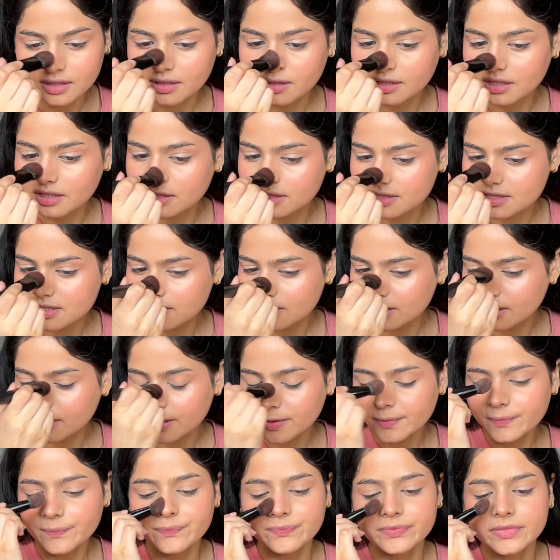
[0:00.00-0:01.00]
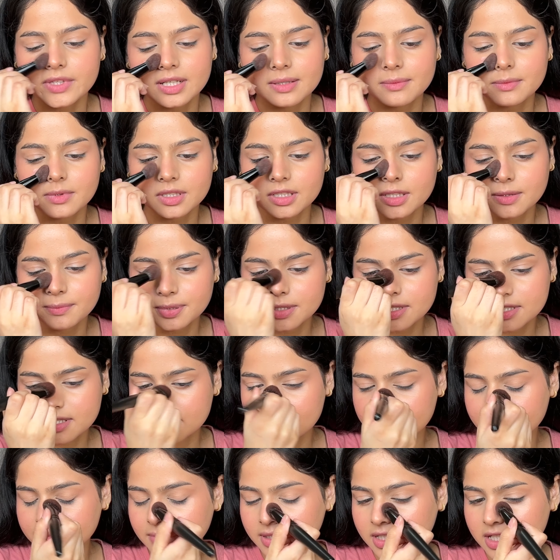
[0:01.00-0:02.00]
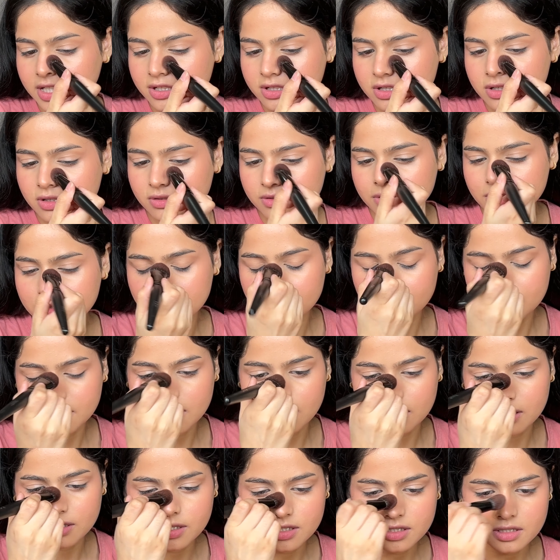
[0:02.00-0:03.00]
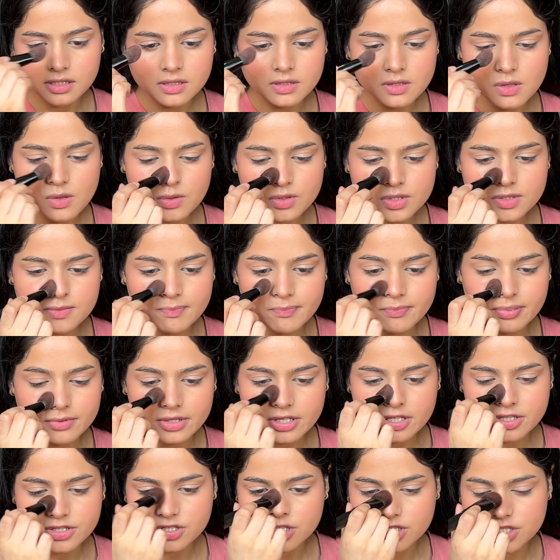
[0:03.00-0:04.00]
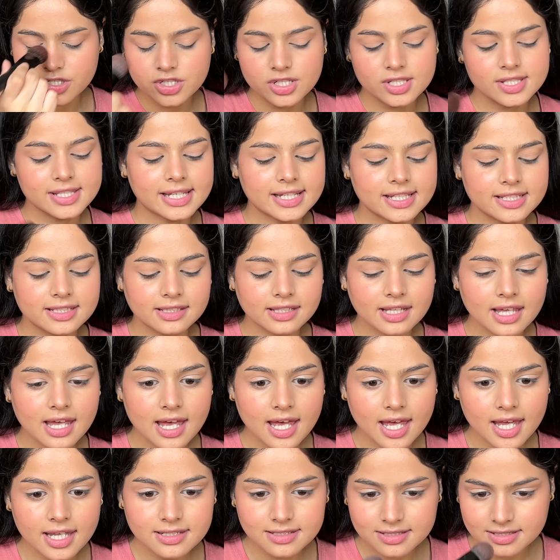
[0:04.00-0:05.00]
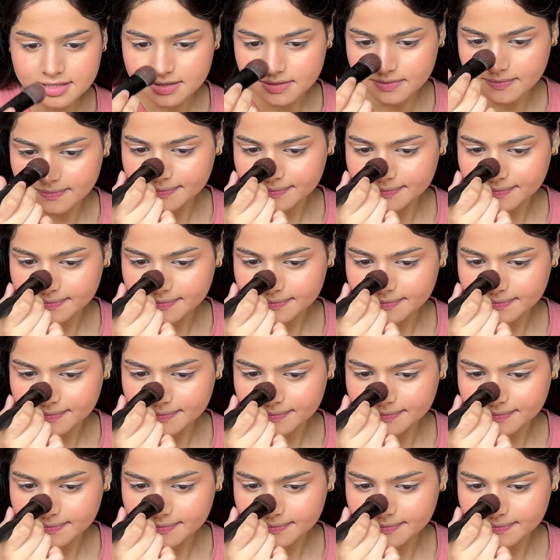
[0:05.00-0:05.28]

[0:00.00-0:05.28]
Also, I'm gonna put some blush onto my nose, bridge just like that.